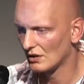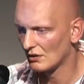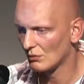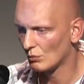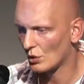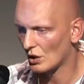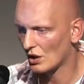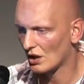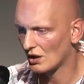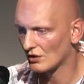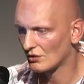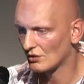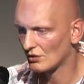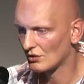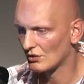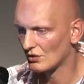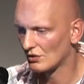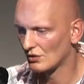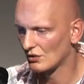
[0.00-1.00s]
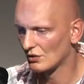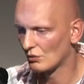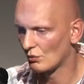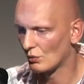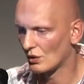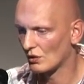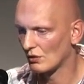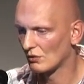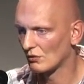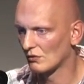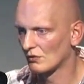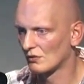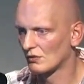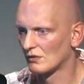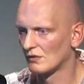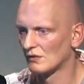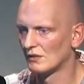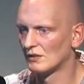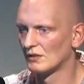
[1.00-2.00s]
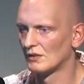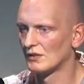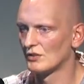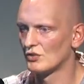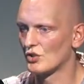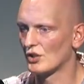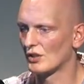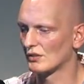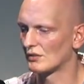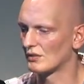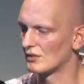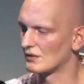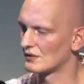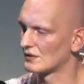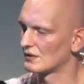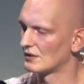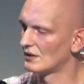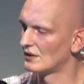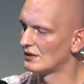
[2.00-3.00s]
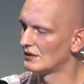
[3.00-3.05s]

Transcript: 100 12 characters.